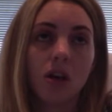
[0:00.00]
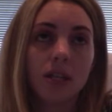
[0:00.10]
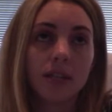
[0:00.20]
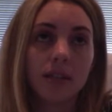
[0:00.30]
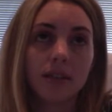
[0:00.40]

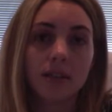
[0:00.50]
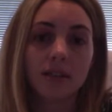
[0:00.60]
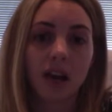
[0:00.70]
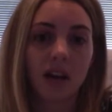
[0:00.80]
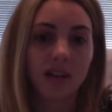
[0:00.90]
since the
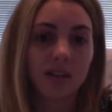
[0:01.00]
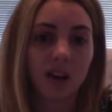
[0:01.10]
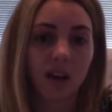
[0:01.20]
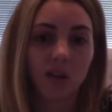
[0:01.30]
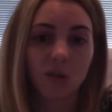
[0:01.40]
start of the
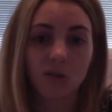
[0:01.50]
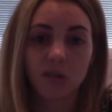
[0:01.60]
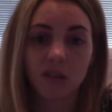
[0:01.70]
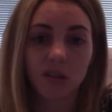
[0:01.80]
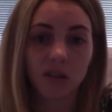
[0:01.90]
cycle,
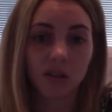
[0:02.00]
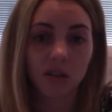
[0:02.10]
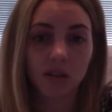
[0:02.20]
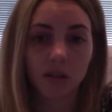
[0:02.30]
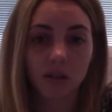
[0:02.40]
so
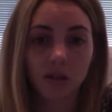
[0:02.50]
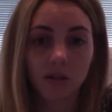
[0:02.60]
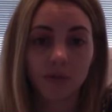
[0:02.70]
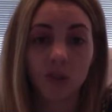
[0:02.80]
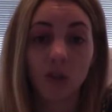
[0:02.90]

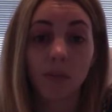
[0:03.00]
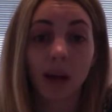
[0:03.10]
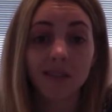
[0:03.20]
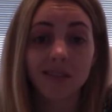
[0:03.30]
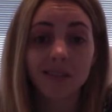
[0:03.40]
for 2
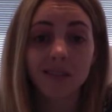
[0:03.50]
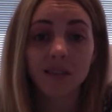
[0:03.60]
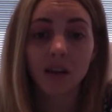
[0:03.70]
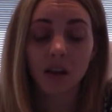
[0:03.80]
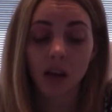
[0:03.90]

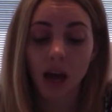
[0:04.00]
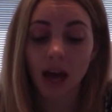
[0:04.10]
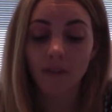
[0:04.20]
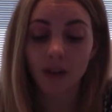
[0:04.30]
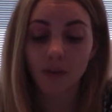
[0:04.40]
months. I
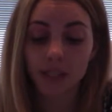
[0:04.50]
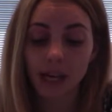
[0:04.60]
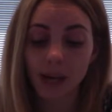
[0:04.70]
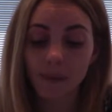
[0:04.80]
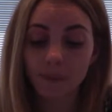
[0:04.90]
have it every
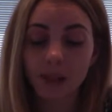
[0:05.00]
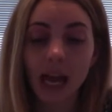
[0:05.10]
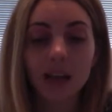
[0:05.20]
day.